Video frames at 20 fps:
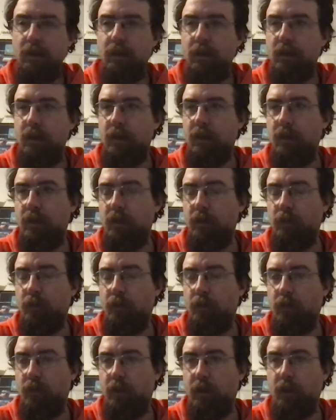uh,
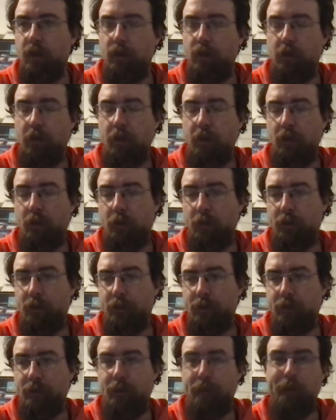and like uh,
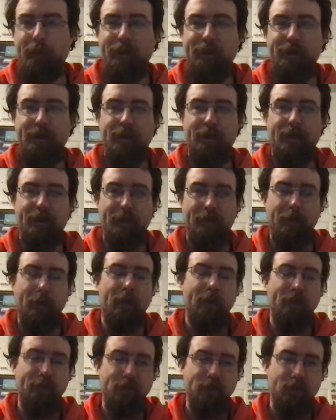among
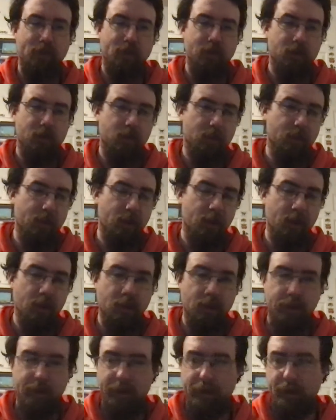among with Justice League
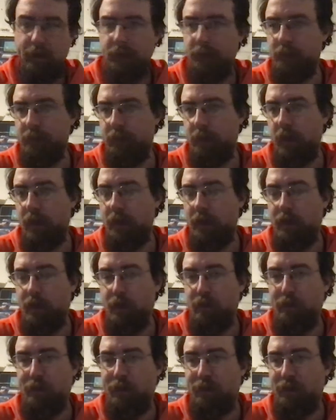and Batman,
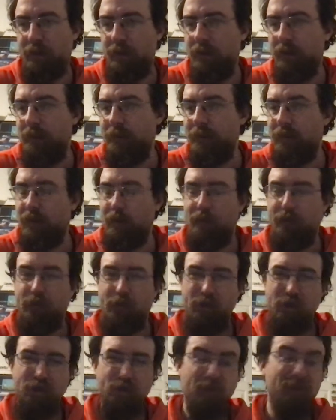but
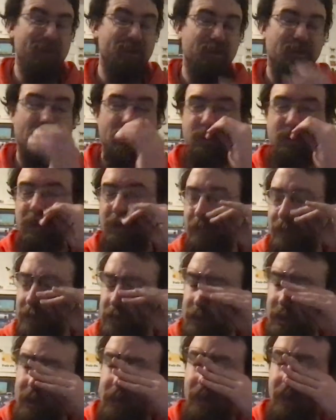follows all this criteria
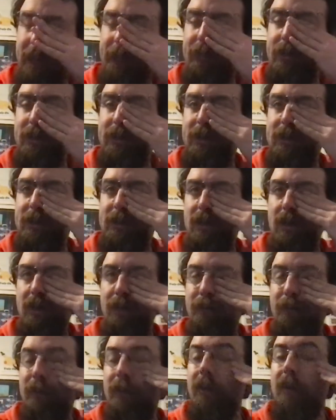since I feels like instead of,
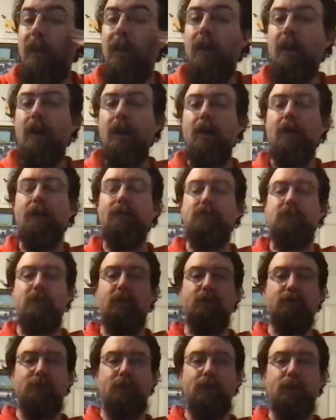of, of
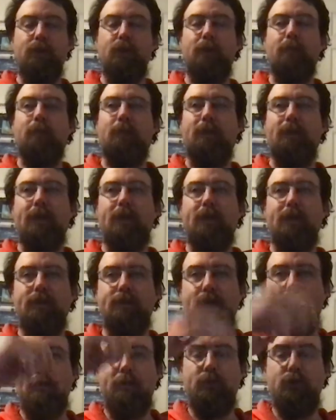saying you can play this
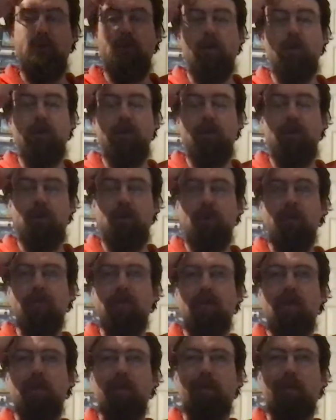game on your Switch, they should have
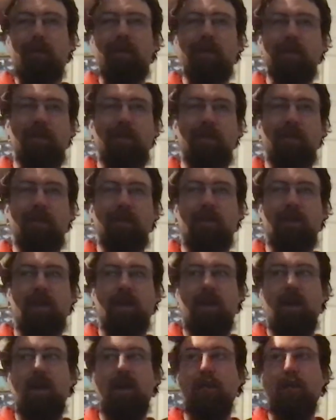said, please play this
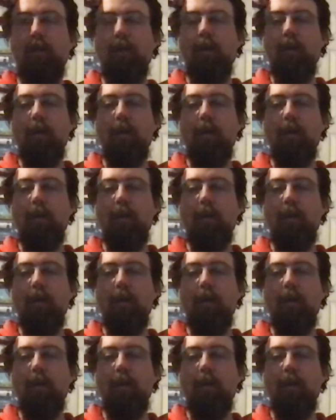game.